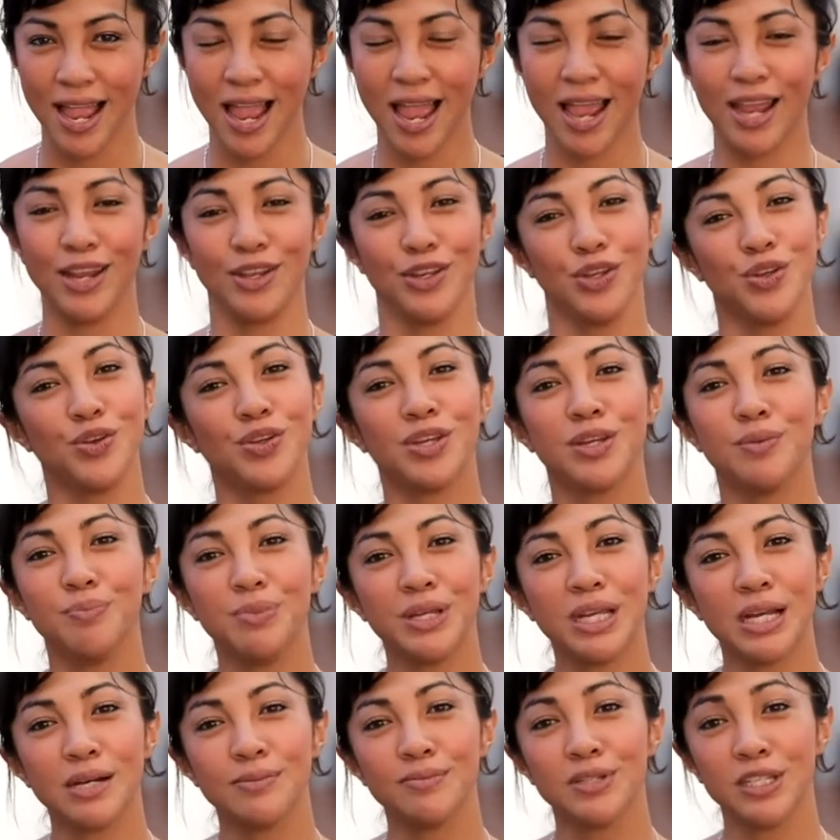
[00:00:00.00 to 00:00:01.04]
And you can
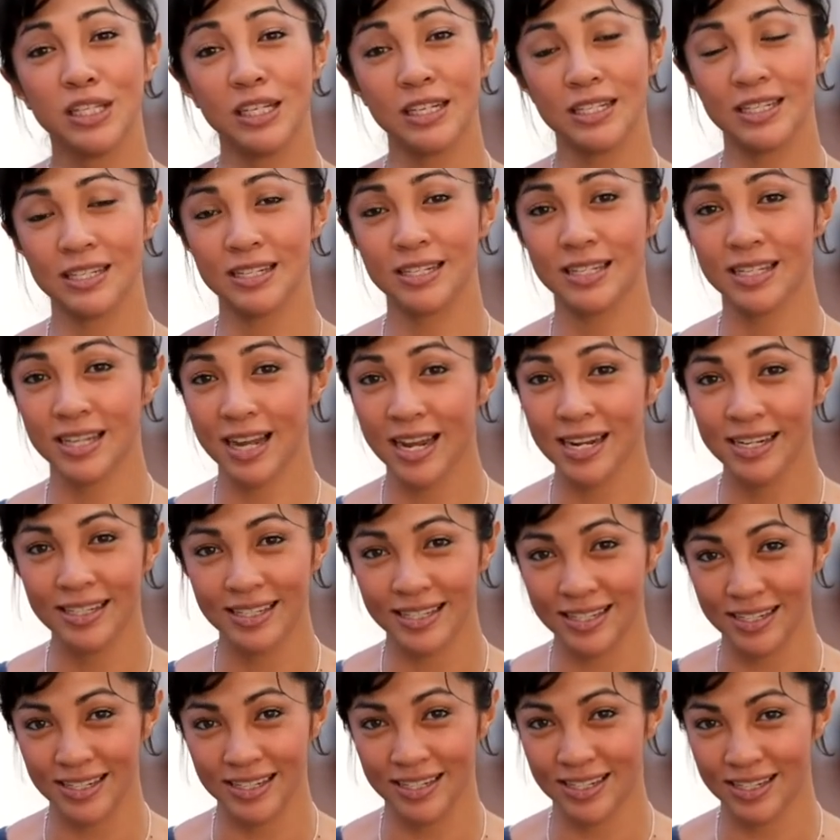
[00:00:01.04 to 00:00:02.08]
become citizen
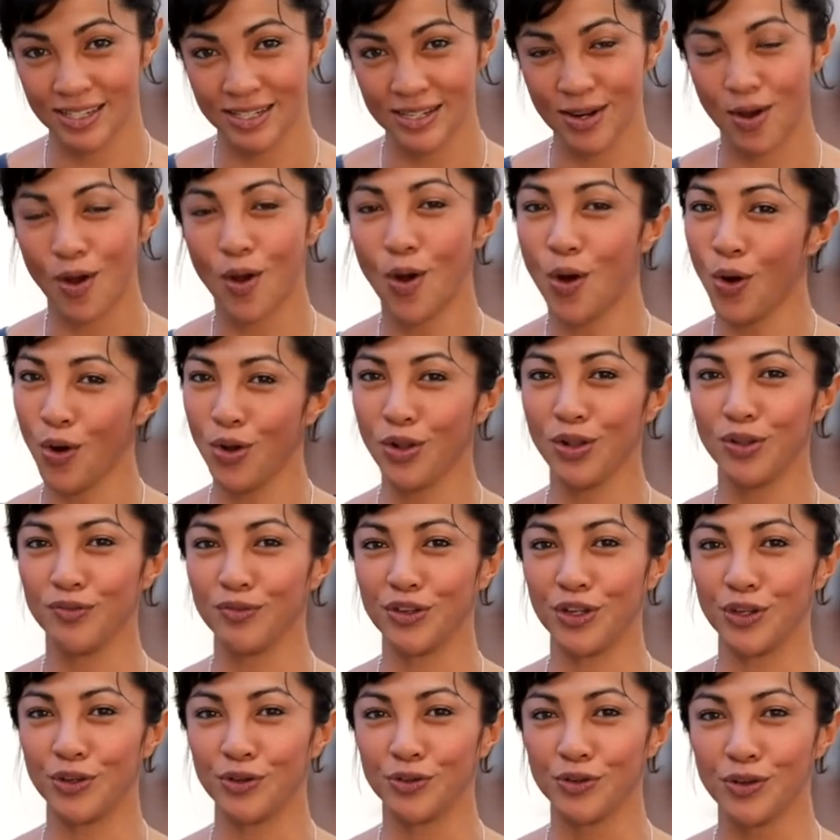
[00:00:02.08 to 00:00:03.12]
scientists, all of
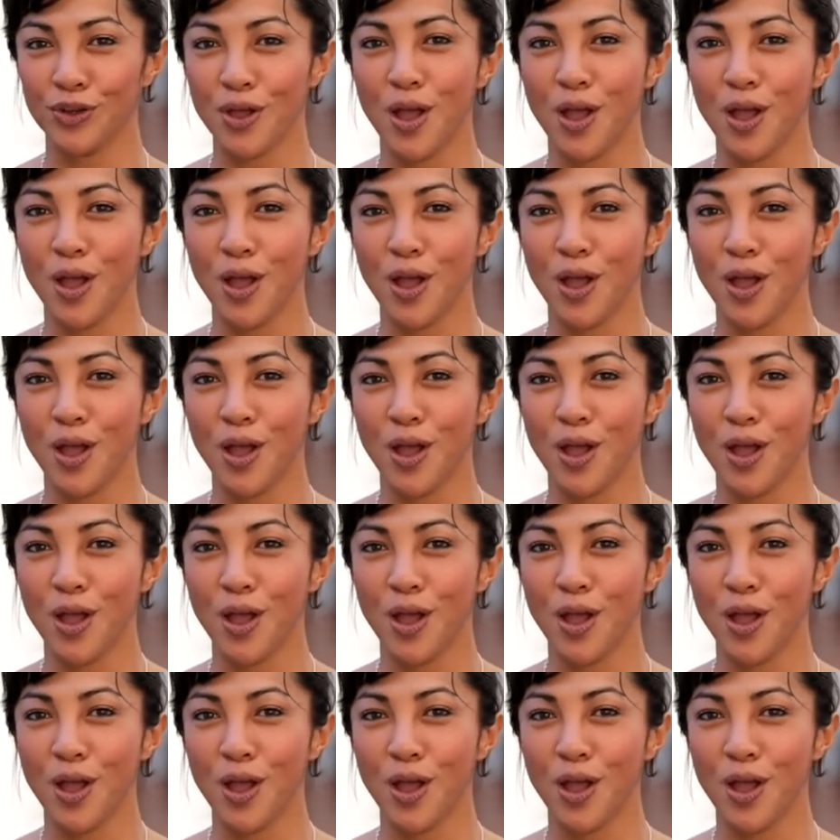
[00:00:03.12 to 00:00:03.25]
you,